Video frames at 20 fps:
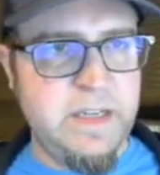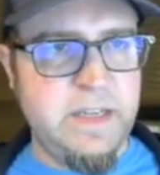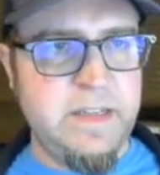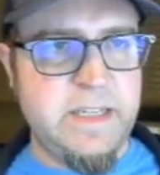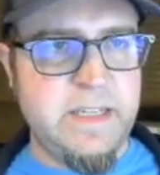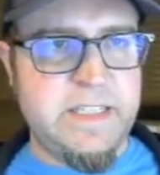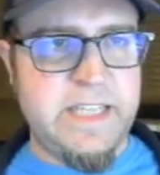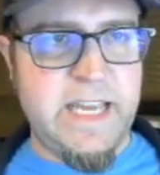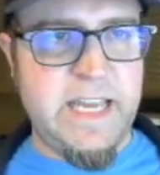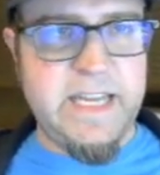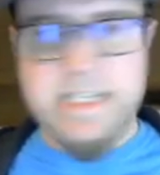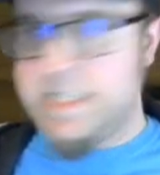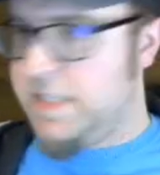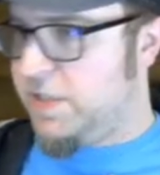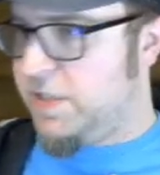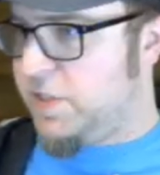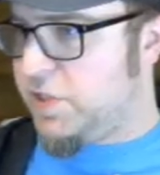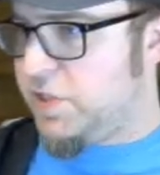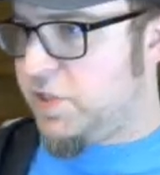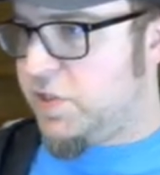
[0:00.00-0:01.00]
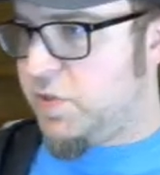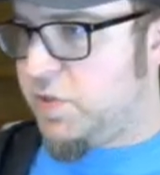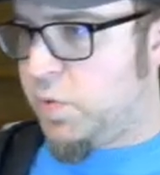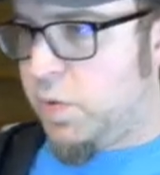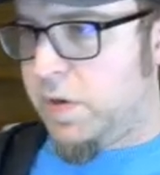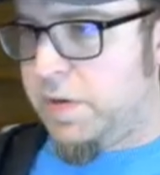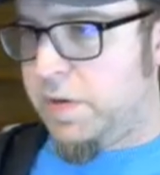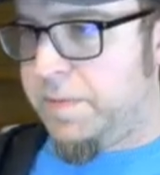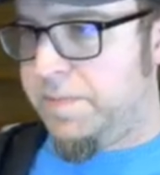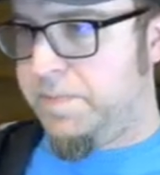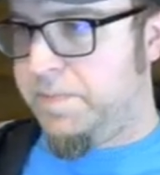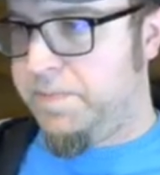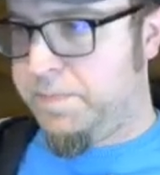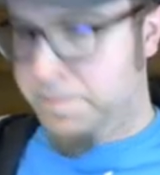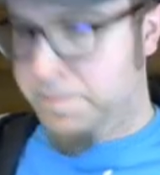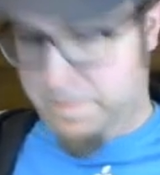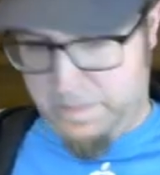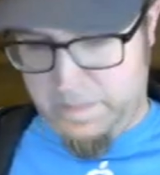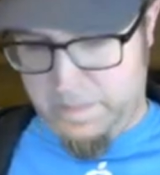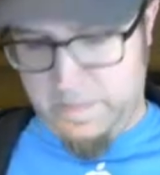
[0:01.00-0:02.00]
that takes in the store,
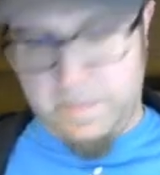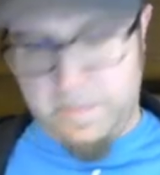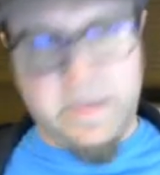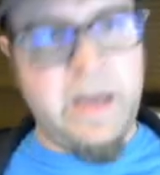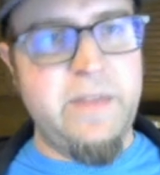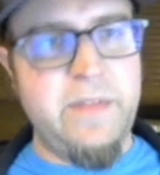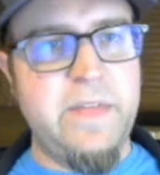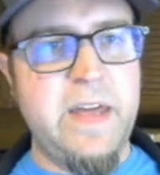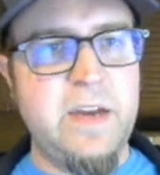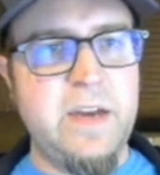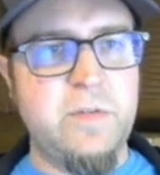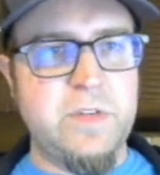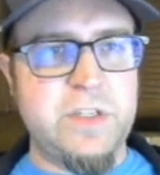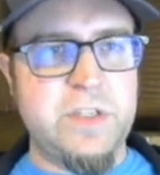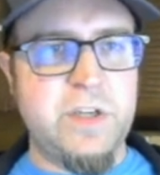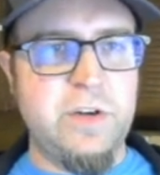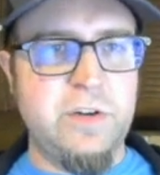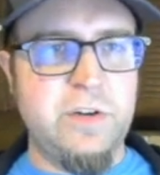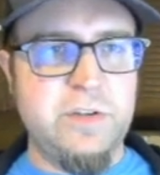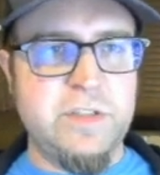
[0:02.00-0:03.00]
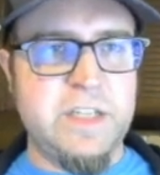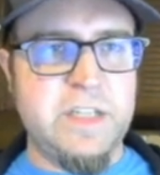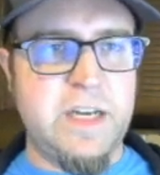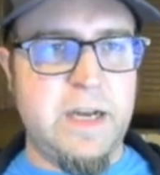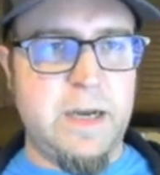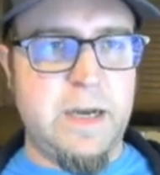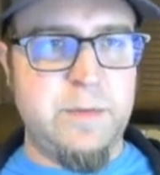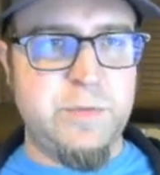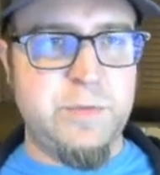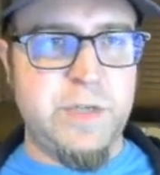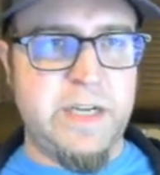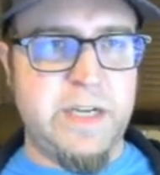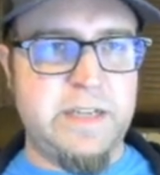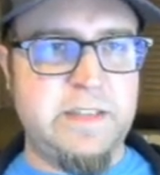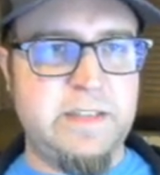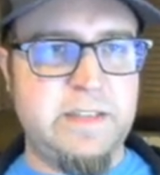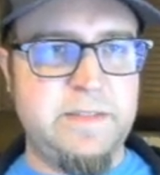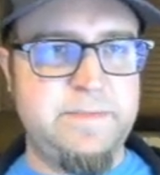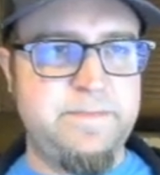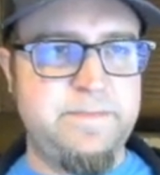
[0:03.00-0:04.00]
and then it returns an object
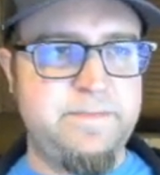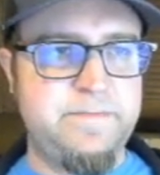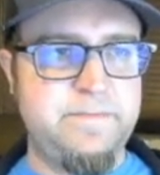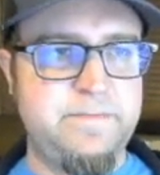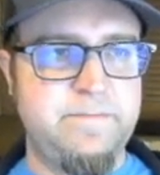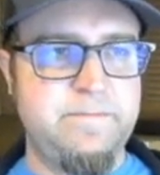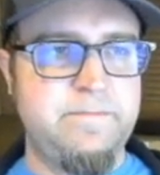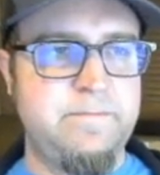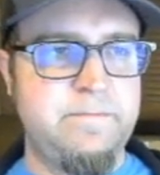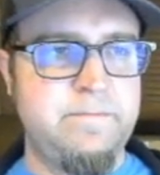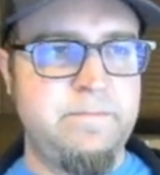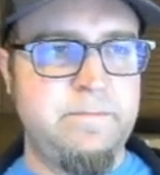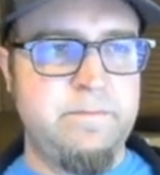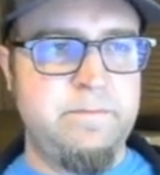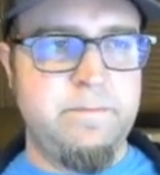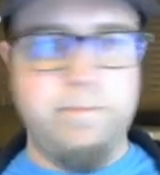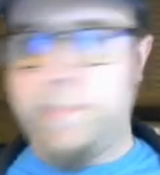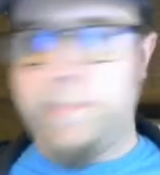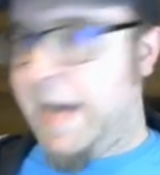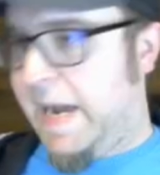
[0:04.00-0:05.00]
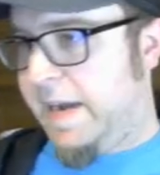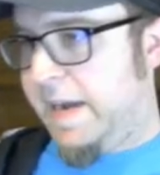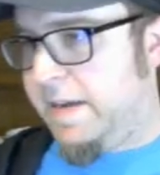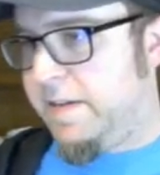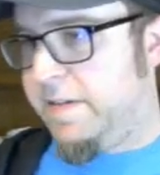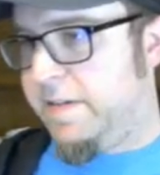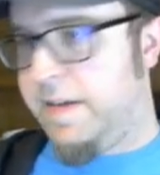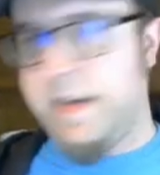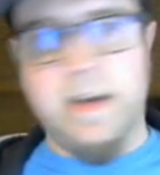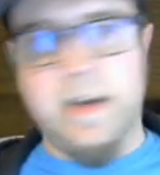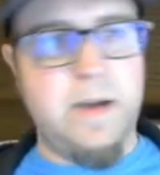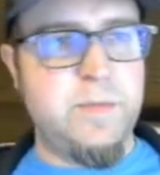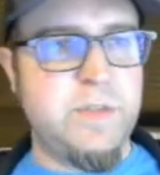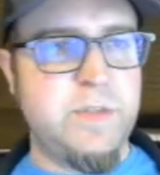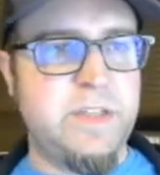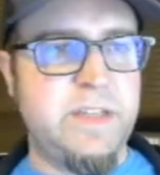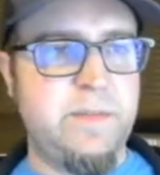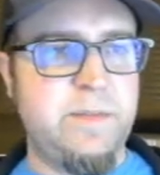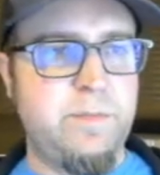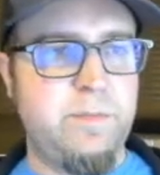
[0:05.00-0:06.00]
back, an object
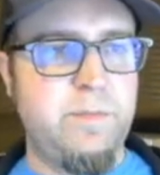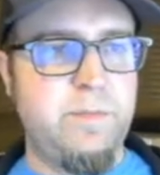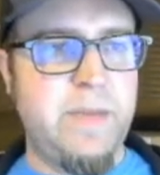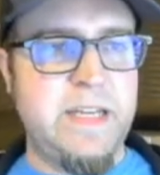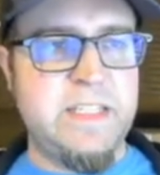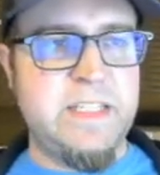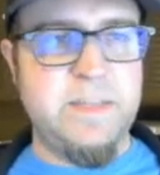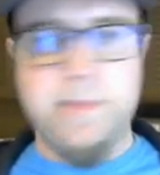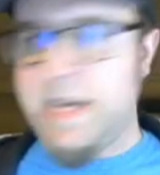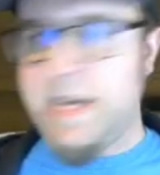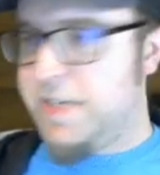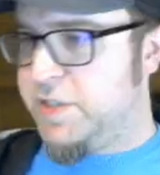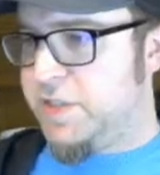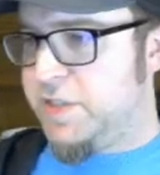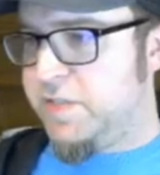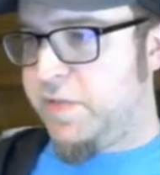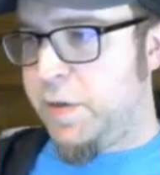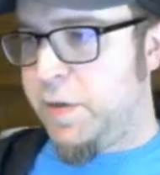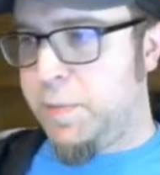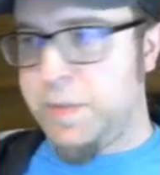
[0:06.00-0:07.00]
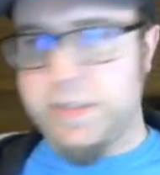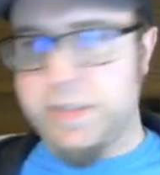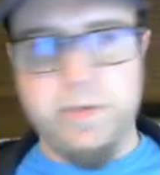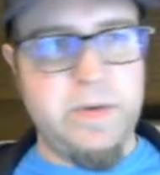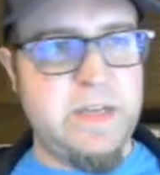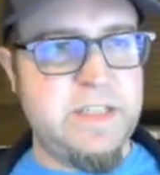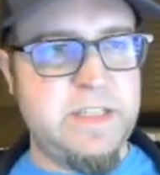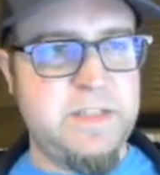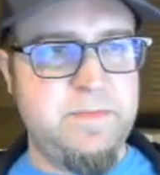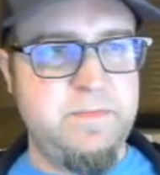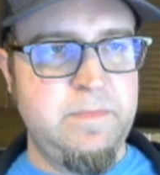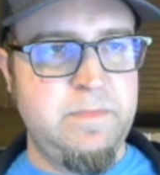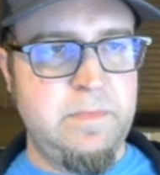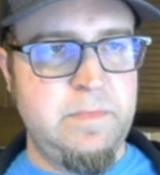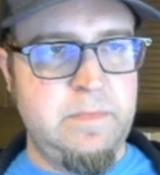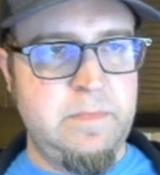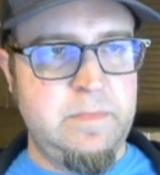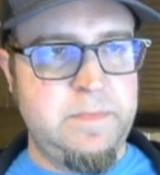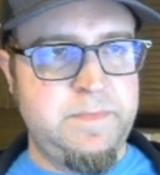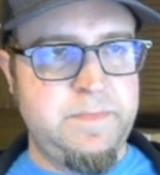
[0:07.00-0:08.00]
that makes some actions available to us.
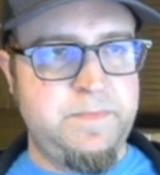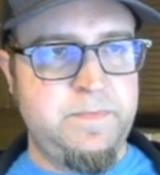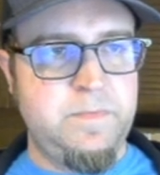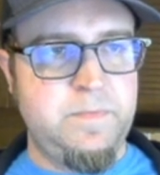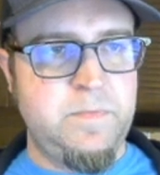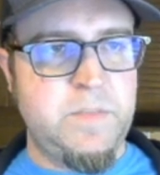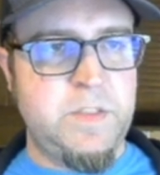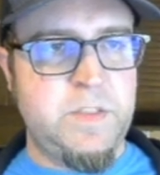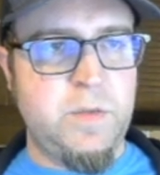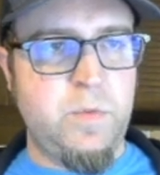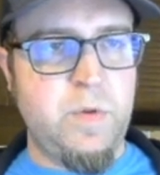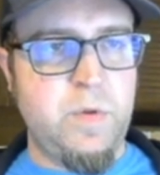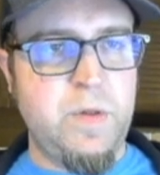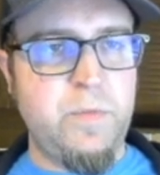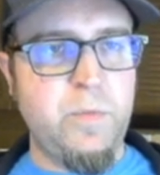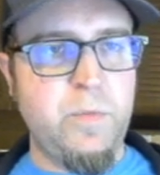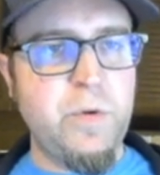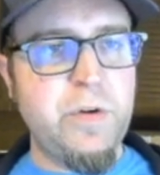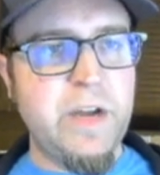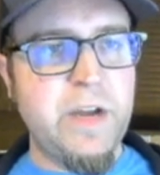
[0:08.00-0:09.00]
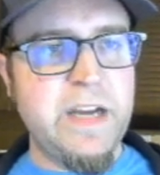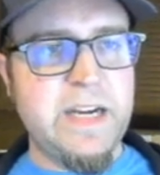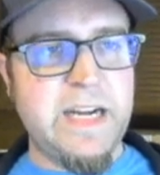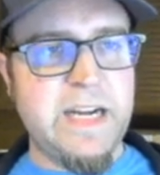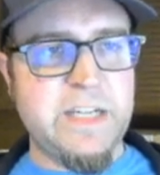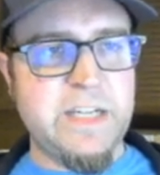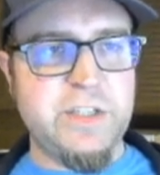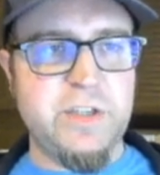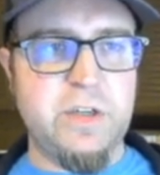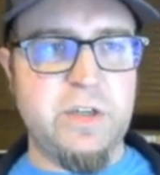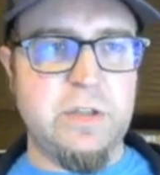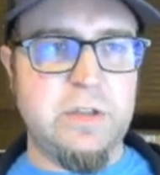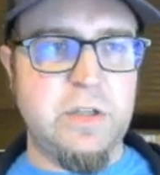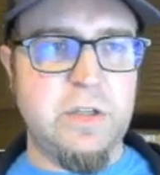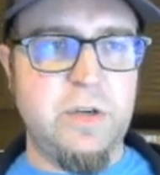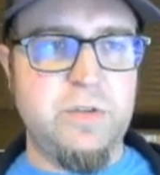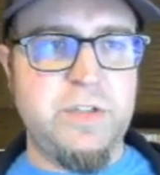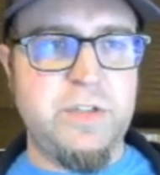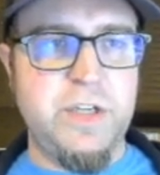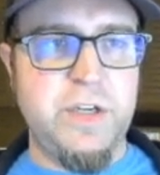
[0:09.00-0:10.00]
So we'll create an action called
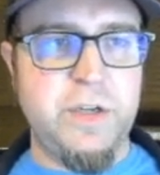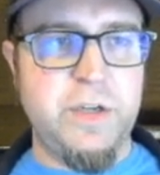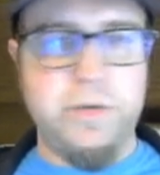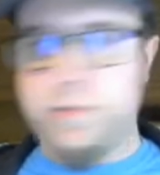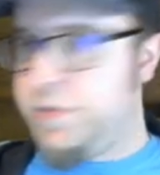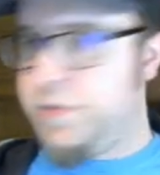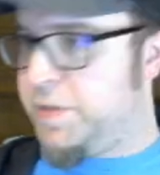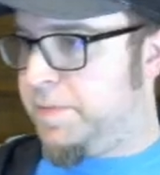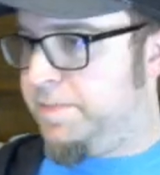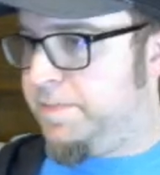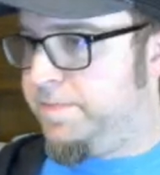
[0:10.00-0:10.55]
load to-dos.